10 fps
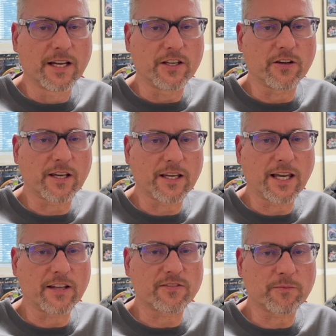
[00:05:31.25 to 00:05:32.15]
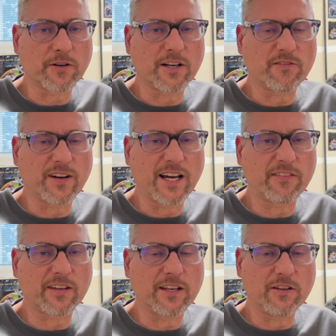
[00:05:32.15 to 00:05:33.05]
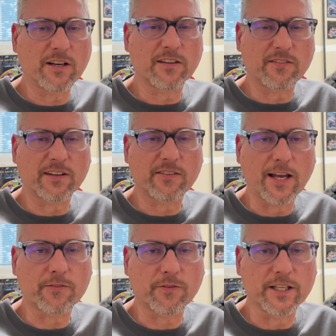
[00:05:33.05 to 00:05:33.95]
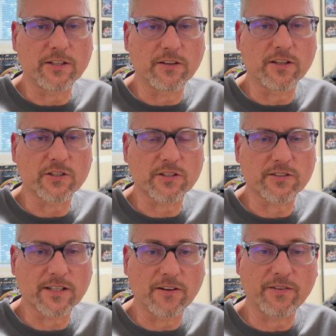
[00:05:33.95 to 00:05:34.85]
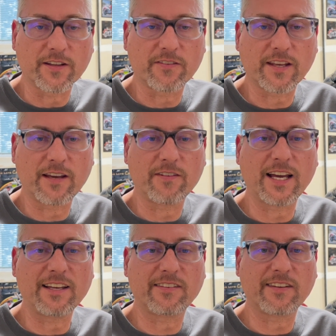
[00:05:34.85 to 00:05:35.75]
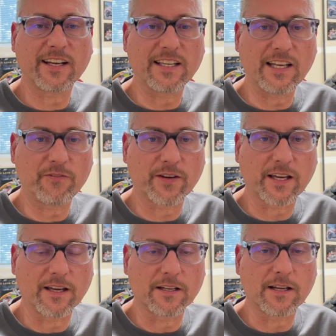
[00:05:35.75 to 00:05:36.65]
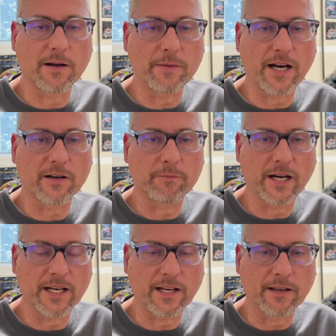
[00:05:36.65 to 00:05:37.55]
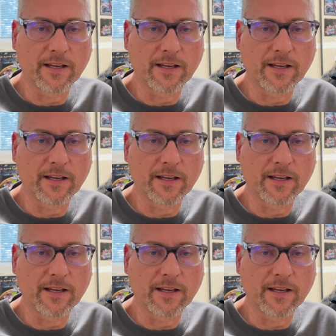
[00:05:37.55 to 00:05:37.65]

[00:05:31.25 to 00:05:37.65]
you can get some good advice and you can successfully do this yourself and save a significant amount of money.